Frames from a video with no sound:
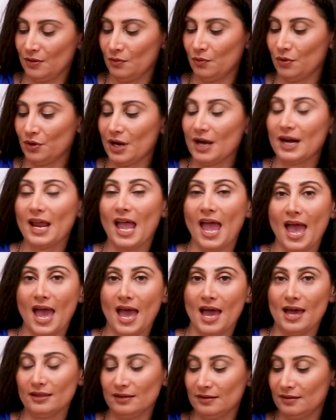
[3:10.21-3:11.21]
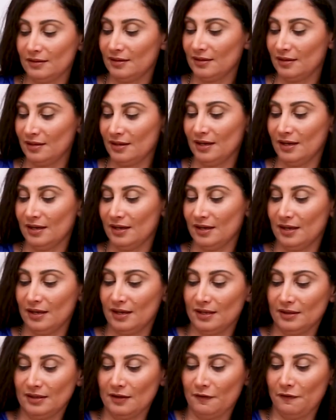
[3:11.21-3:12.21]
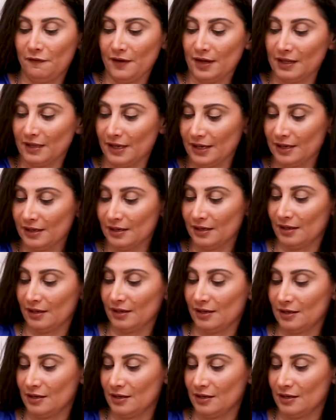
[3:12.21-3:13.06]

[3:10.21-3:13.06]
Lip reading: we're gonna add the filling